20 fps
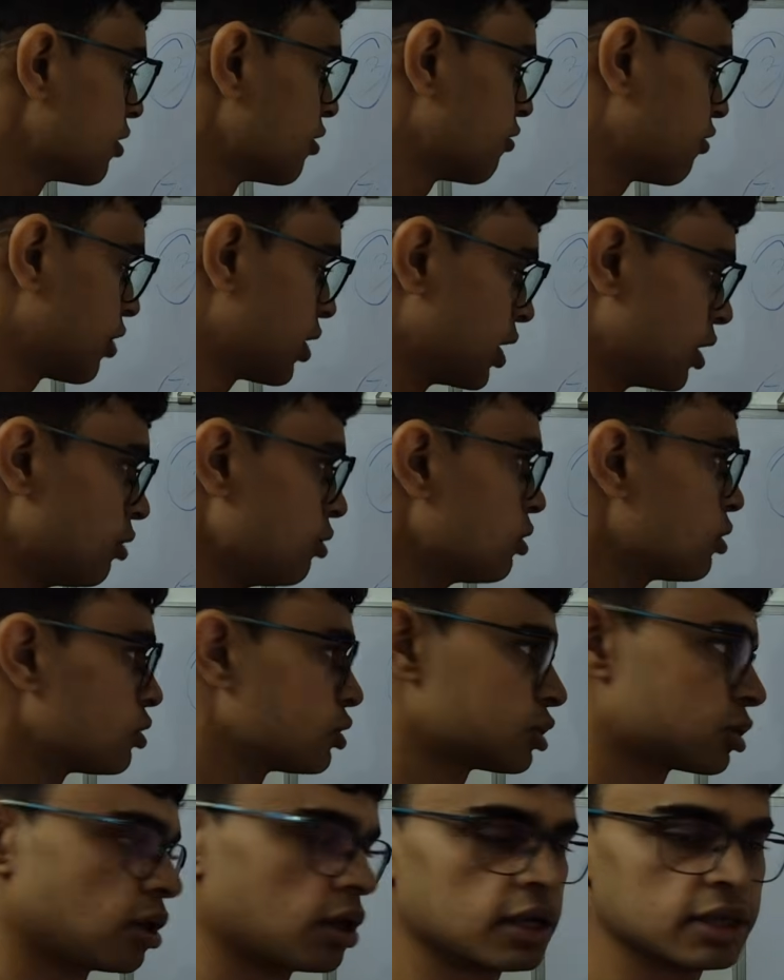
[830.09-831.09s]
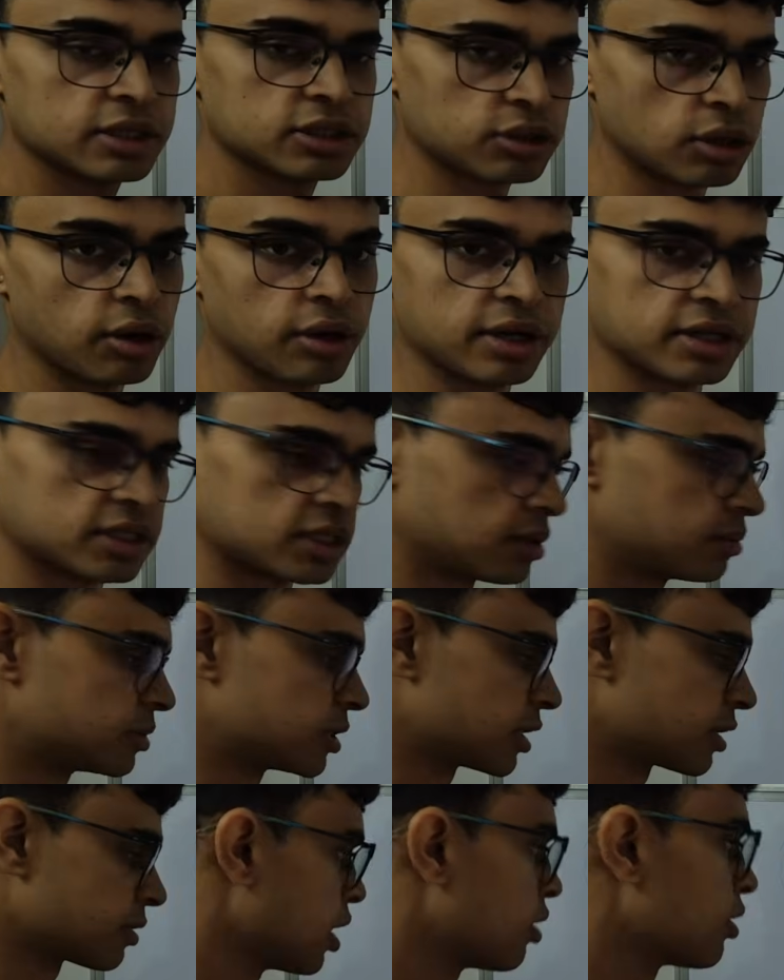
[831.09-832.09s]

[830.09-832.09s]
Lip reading: for you to solve the strongest subject.